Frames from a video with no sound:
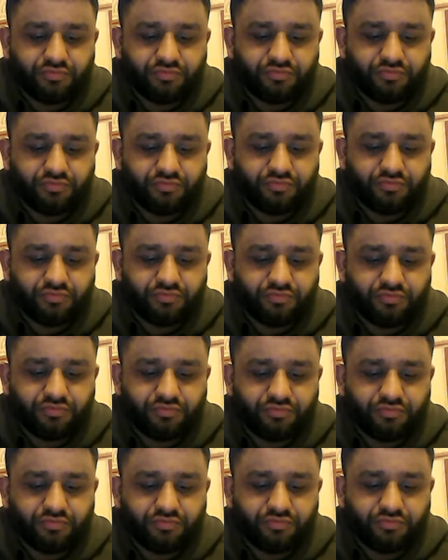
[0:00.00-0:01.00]
actually
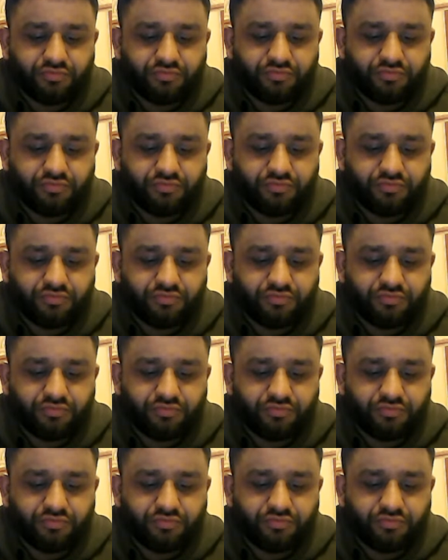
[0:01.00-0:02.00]
fight for
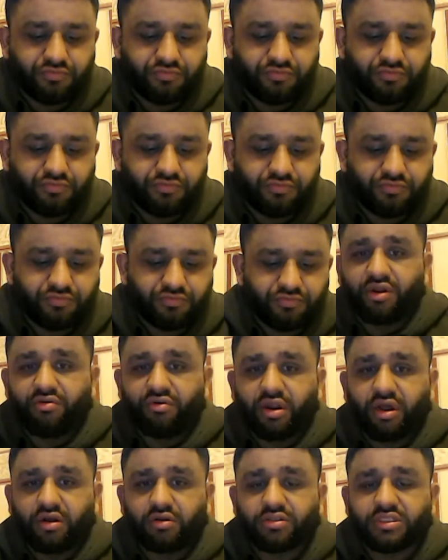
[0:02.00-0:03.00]
8 3-minute
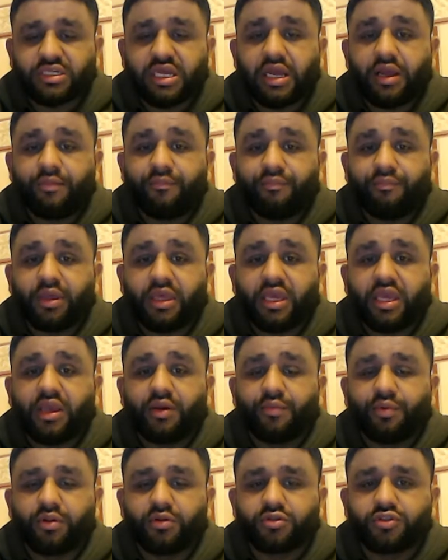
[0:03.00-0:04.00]
rounds and be
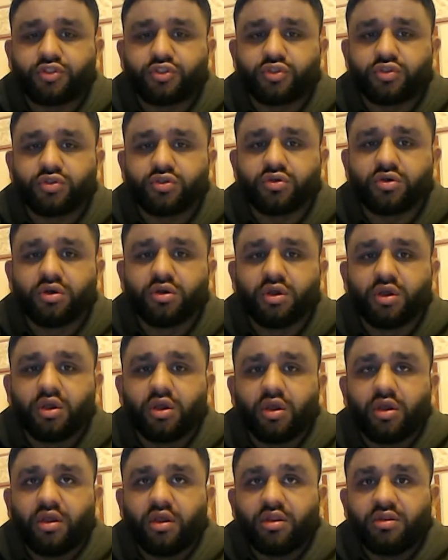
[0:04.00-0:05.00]
able to
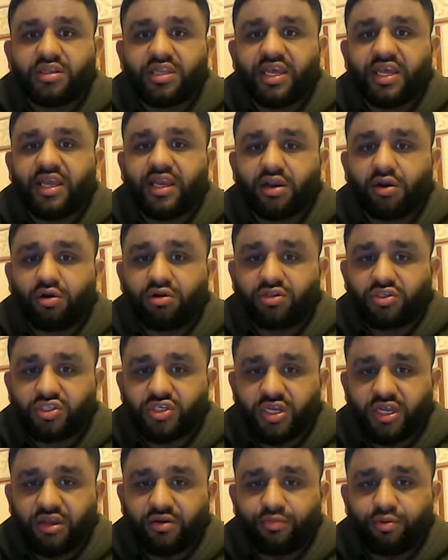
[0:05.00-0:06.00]
take on
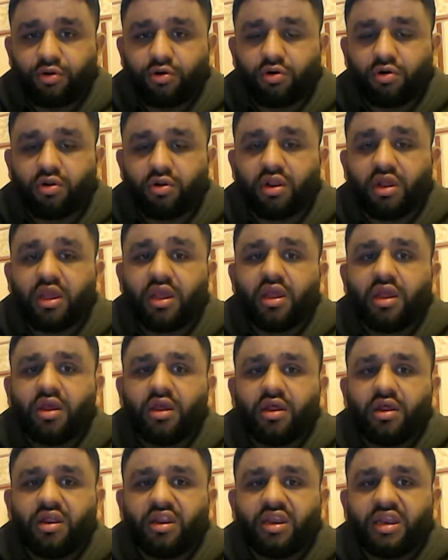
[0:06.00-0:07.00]
Jake Paul.
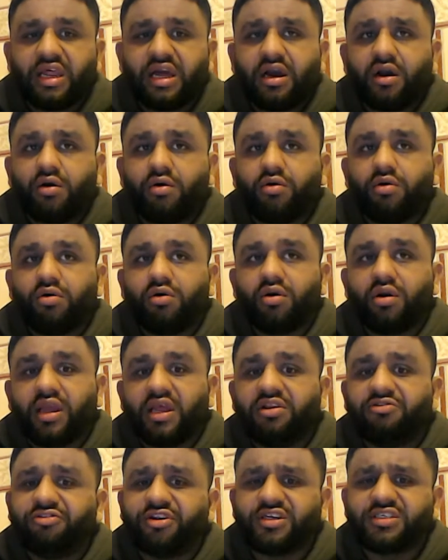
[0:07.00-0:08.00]
Now,
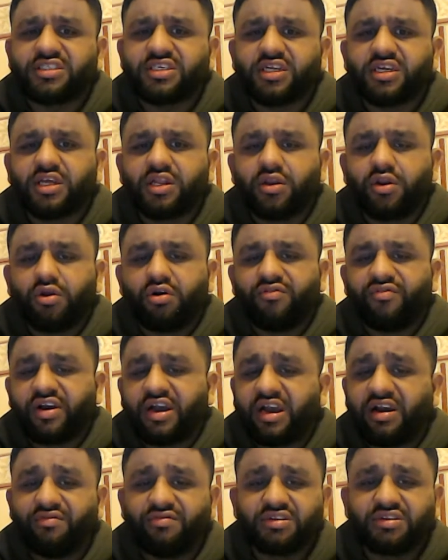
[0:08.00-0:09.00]
interestingly enough, I
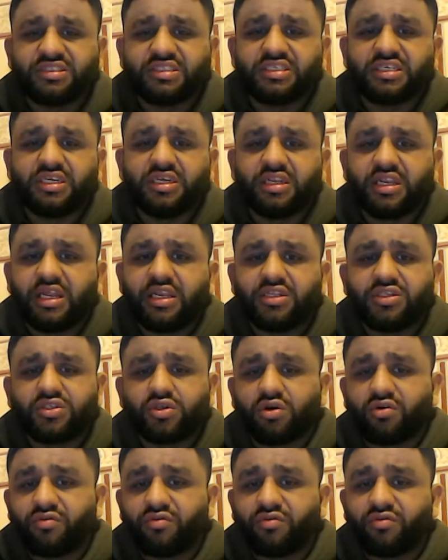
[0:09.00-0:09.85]
haven't seen any sort of